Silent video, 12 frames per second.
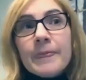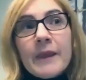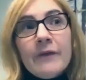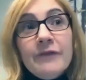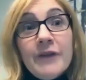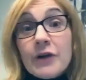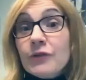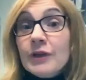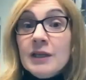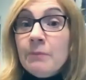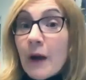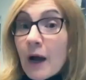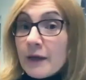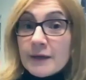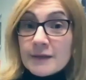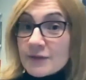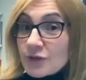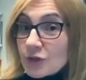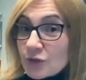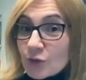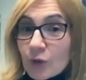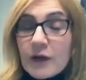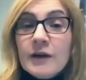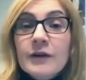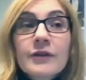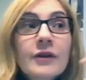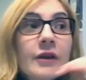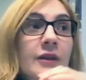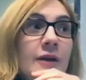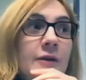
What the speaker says: very biased toward their